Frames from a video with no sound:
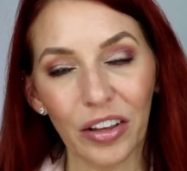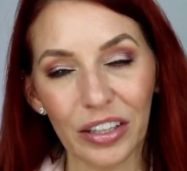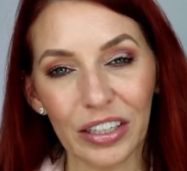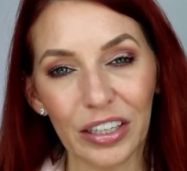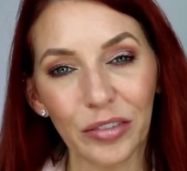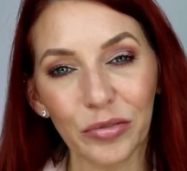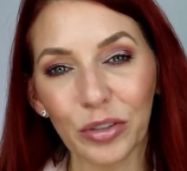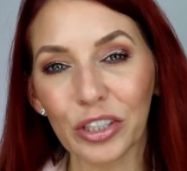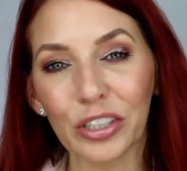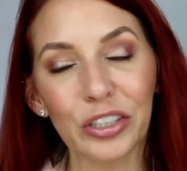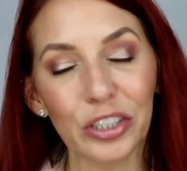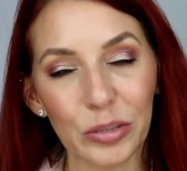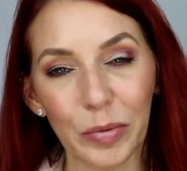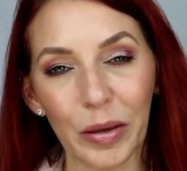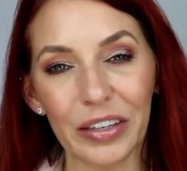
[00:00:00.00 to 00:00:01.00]
and it would have
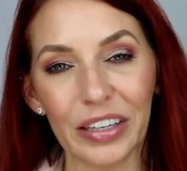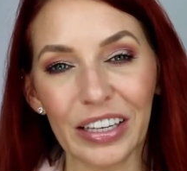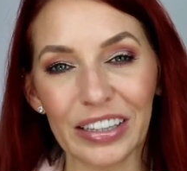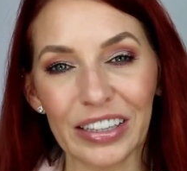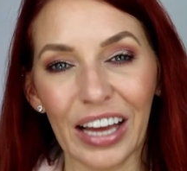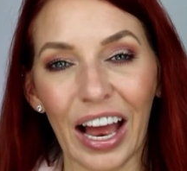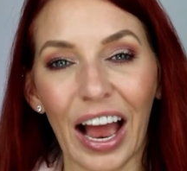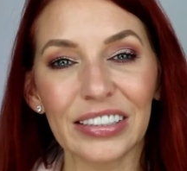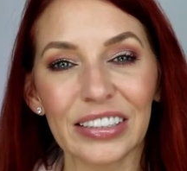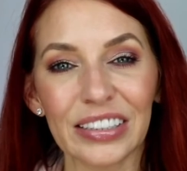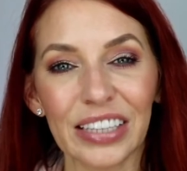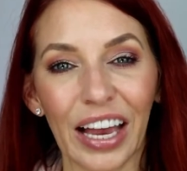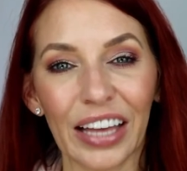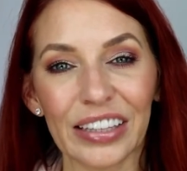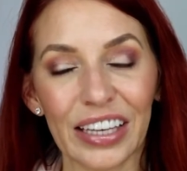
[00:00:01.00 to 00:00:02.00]
just been the
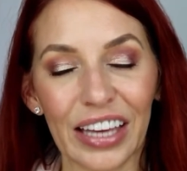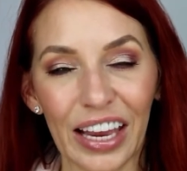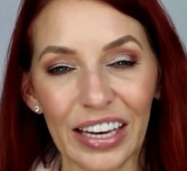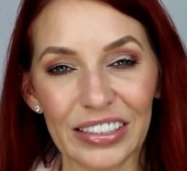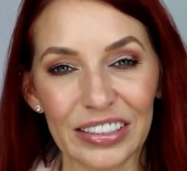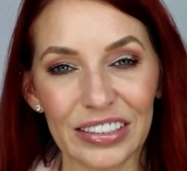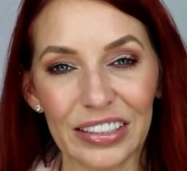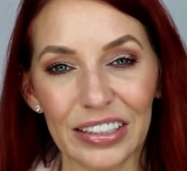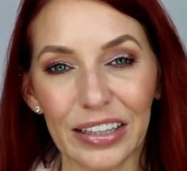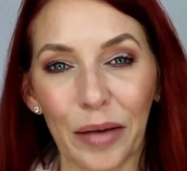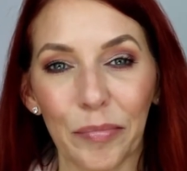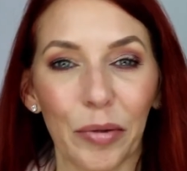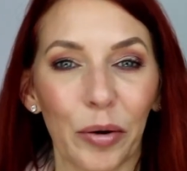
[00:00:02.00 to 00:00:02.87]
icing on the cake to see them,